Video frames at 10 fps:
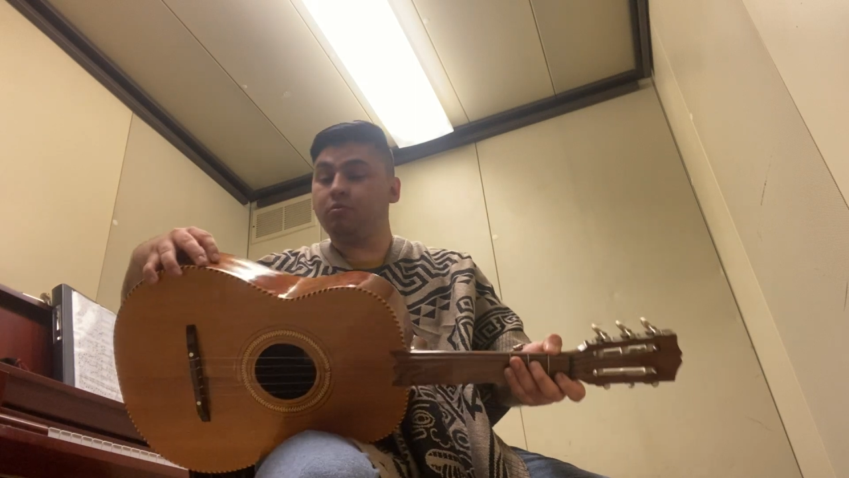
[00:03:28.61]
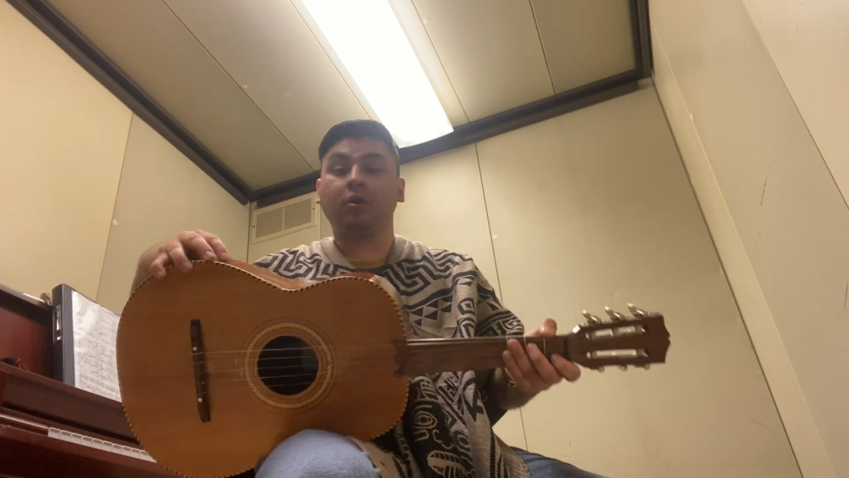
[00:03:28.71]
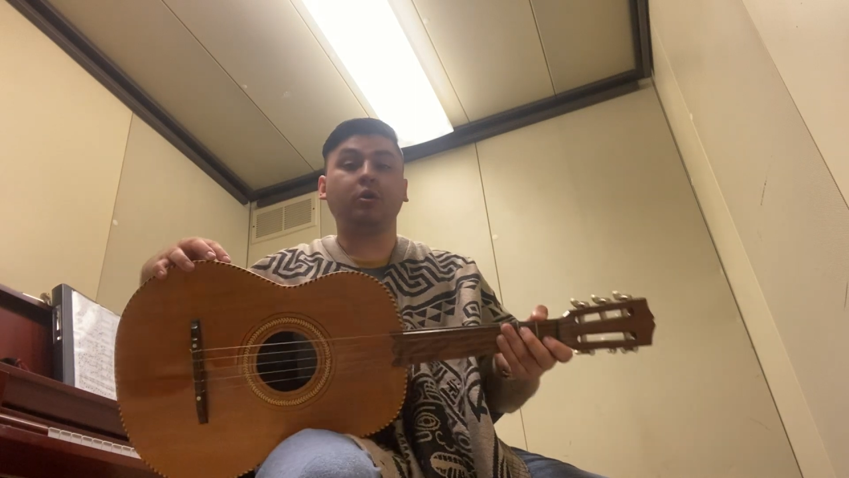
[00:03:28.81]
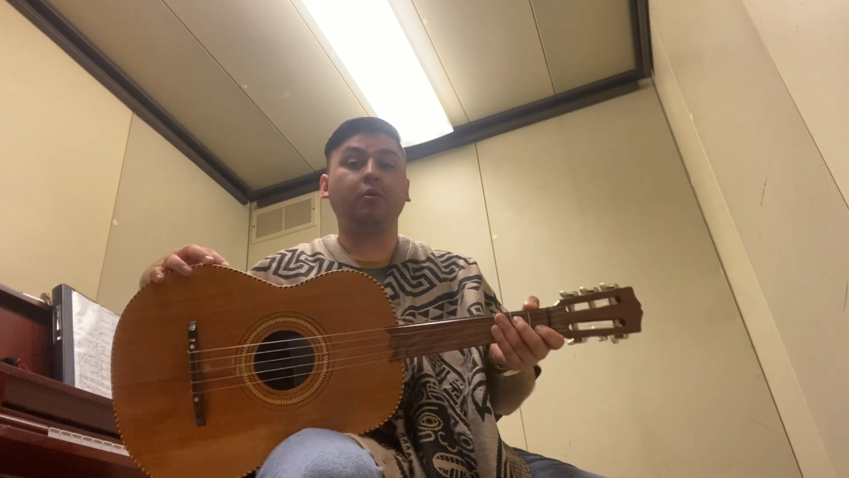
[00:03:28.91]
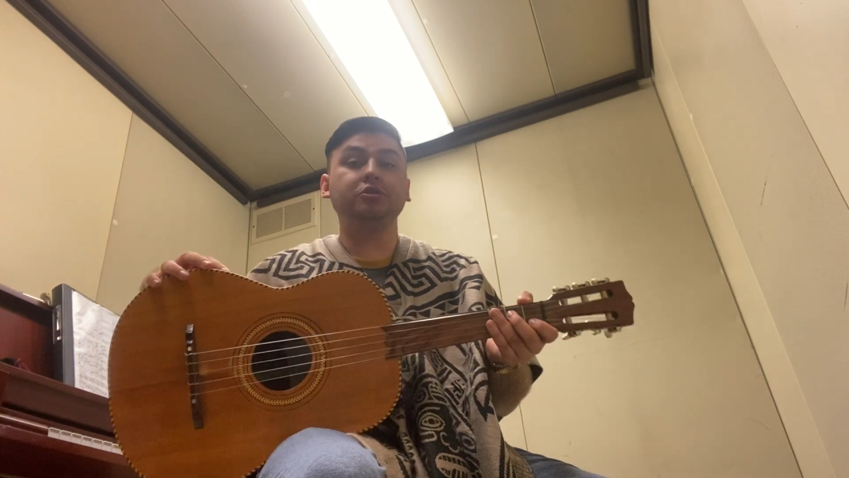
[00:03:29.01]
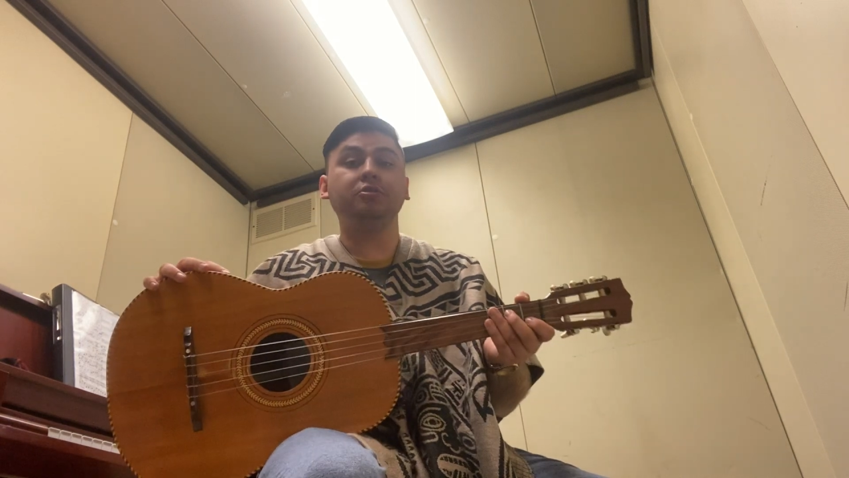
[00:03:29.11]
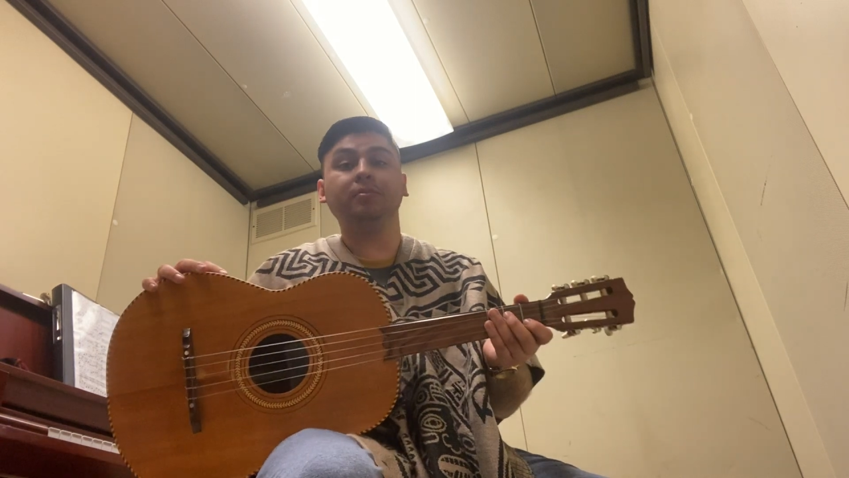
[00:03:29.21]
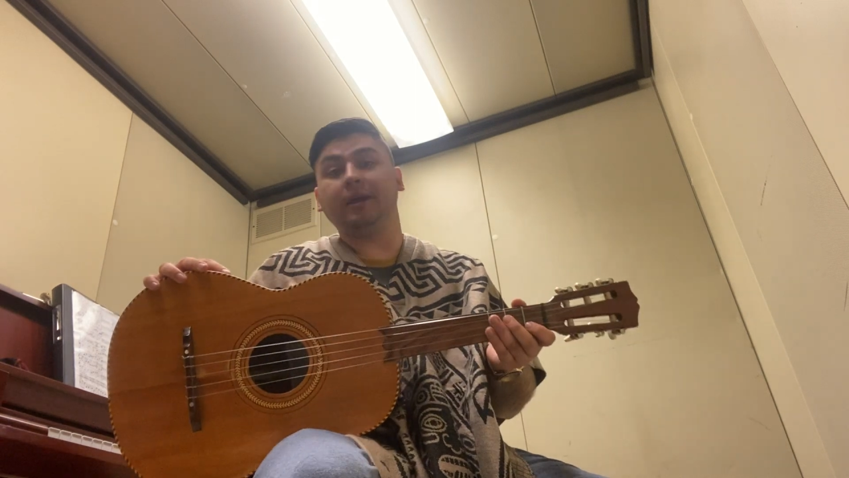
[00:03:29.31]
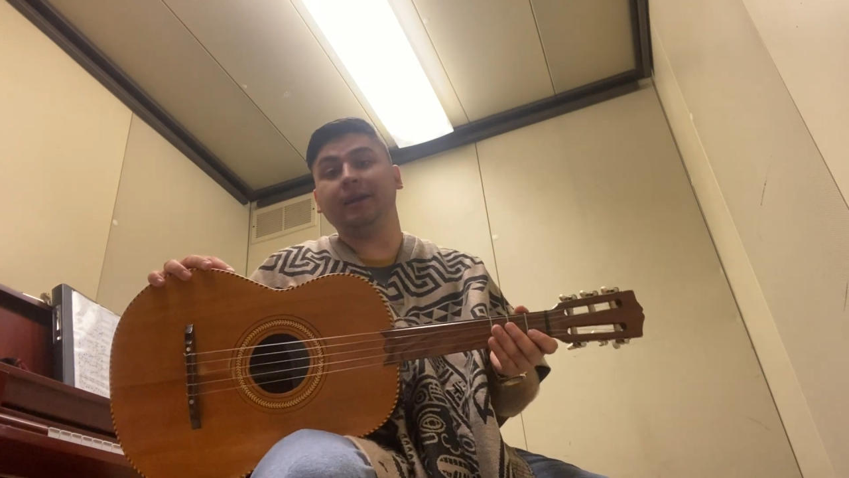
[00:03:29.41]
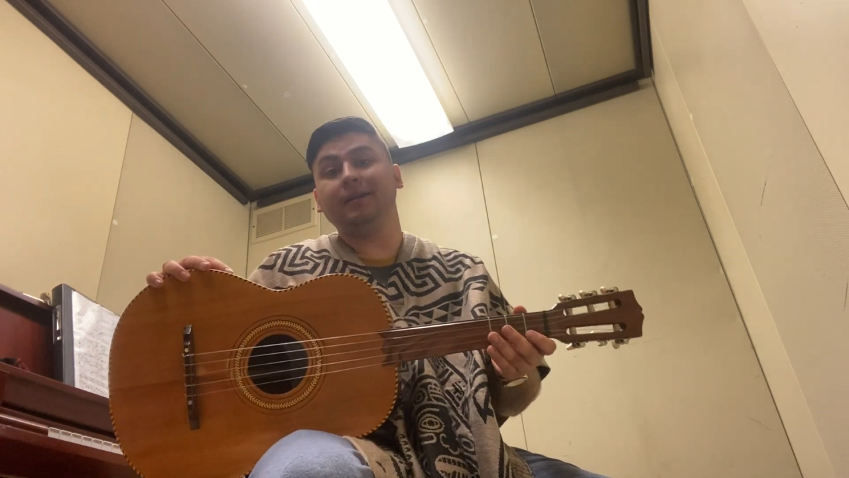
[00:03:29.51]
we're going to
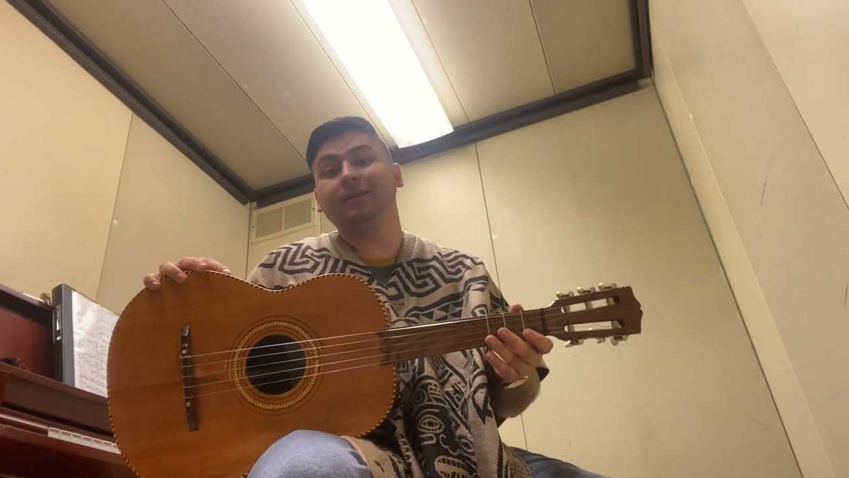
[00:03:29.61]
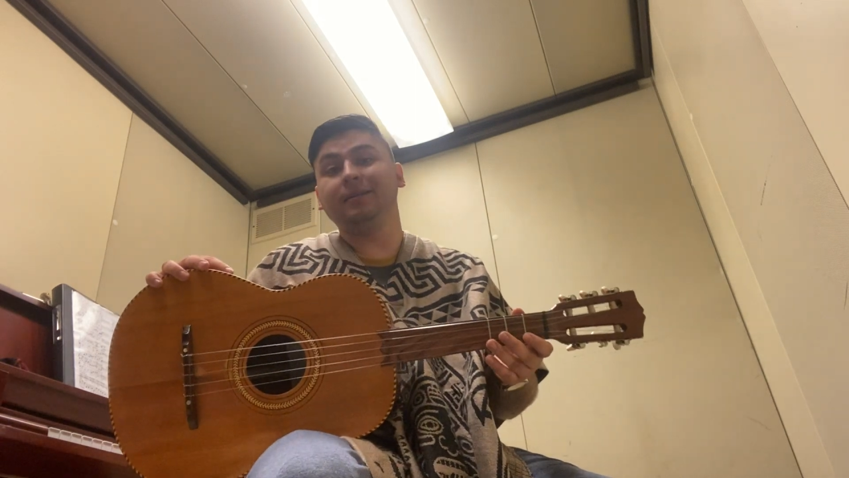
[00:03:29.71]
play,